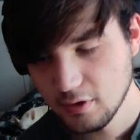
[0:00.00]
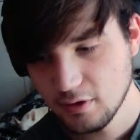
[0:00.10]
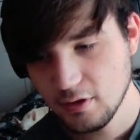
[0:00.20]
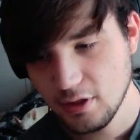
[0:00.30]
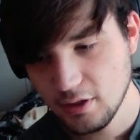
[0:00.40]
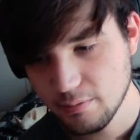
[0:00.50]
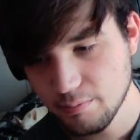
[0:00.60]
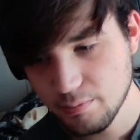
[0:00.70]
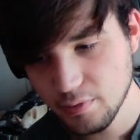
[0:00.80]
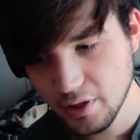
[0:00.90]
Like
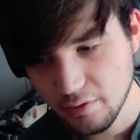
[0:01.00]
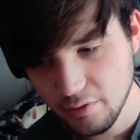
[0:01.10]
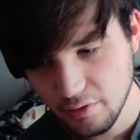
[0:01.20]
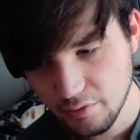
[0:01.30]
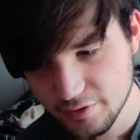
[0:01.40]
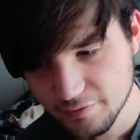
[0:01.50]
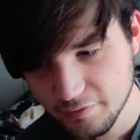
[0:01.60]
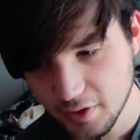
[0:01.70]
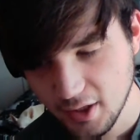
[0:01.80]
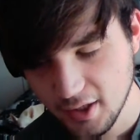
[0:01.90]
Black Widow was
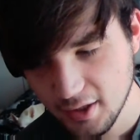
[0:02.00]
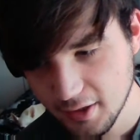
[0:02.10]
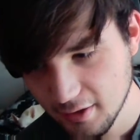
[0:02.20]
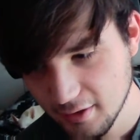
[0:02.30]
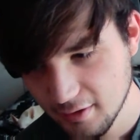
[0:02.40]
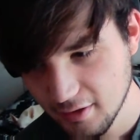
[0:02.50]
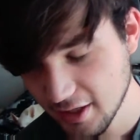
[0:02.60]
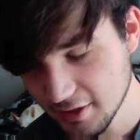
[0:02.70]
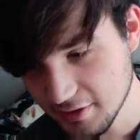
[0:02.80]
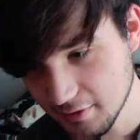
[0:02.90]
fine. Like
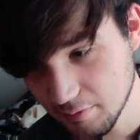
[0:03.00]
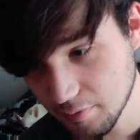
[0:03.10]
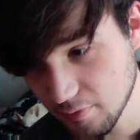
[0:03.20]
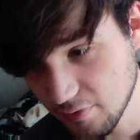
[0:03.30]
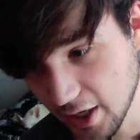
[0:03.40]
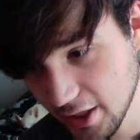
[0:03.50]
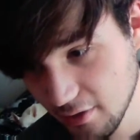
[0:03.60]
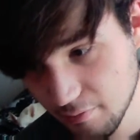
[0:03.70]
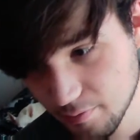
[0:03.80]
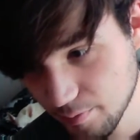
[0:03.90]
it's a
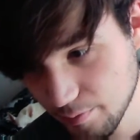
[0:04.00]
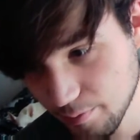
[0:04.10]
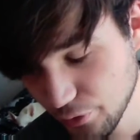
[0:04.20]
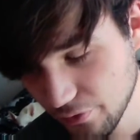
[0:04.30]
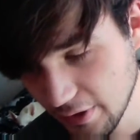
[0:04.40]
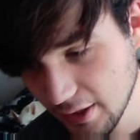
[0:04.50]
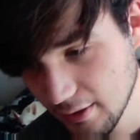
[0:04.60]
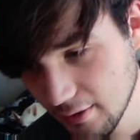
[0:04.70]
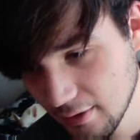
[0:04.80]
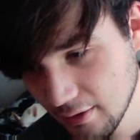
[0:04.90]
fine movie,
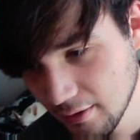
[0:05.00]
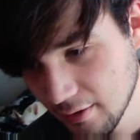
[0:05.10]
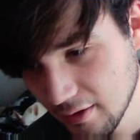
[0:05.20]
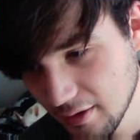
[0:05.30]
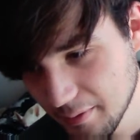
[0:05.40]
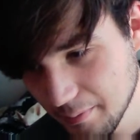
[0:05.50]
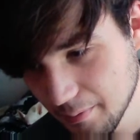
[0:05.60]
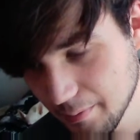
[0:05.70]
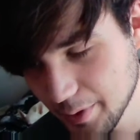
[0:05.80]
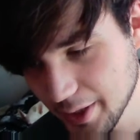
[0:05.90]

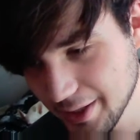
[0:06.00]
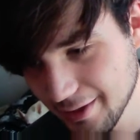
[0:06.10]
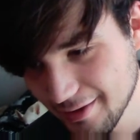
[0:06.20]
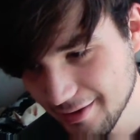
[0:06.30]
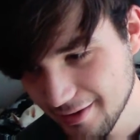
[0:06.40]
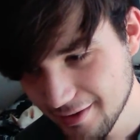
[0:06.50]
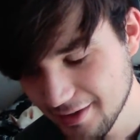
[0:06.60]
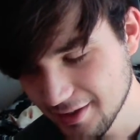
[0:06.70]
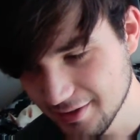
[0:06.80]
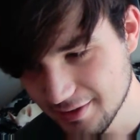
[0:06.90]
but
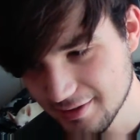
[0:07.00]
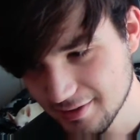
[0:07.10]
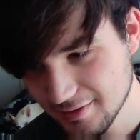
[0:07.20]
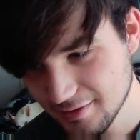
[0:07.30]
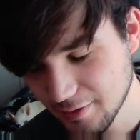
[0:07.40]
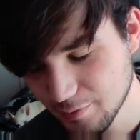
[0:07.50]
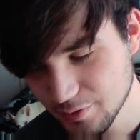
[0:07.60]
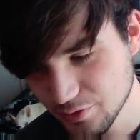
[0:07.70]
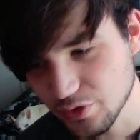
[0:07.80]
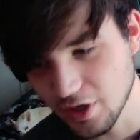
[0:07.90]
it was
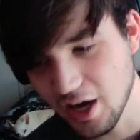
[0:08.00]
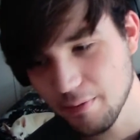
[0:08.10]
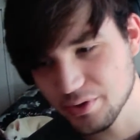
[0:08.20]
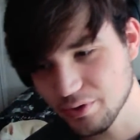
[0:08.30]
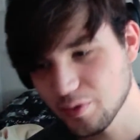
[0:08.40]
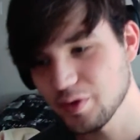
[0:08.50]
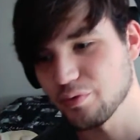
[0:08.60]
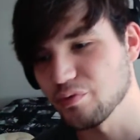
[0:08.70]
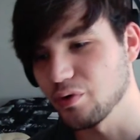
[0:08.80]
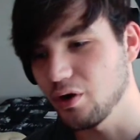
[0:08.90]
dropped during the
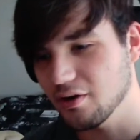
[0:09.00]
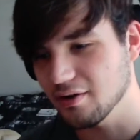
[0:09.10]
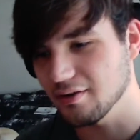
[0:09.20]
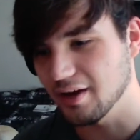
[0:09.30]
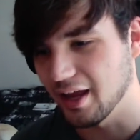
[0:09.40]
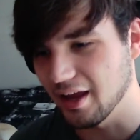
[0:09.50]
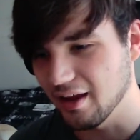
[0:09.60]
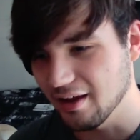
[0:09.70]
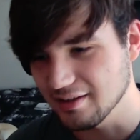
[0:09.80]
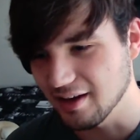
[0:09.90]
wrong
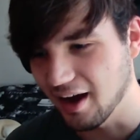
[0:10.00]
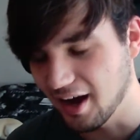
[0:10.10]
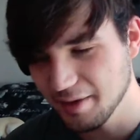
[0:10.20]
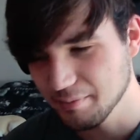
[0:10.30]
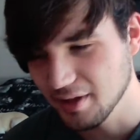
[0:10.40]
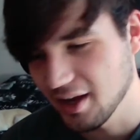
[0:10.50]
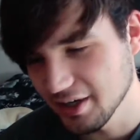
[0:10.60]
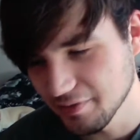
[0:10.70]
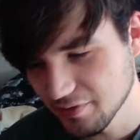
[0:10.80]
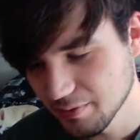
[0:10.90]
timeline
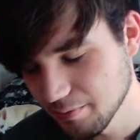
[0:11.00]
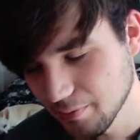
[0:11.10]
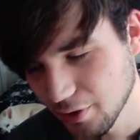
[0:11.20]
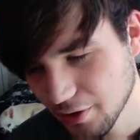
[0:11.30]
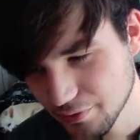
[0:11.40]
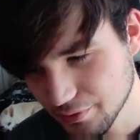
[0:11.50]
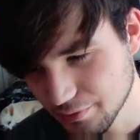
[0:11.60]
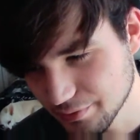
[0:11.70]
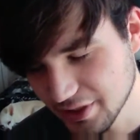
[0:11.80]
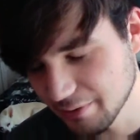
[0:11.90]
of the Marvel
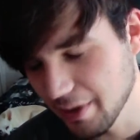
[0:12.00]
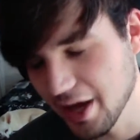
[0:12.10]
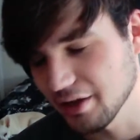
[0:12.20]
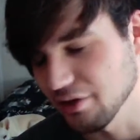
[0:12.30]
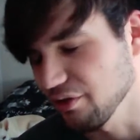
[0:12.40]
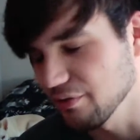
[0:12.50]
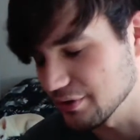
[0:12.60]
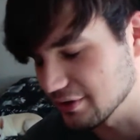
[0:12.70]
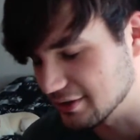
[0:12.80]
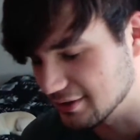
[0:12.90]
Cinematic
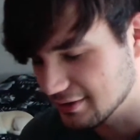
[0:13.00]
Universe.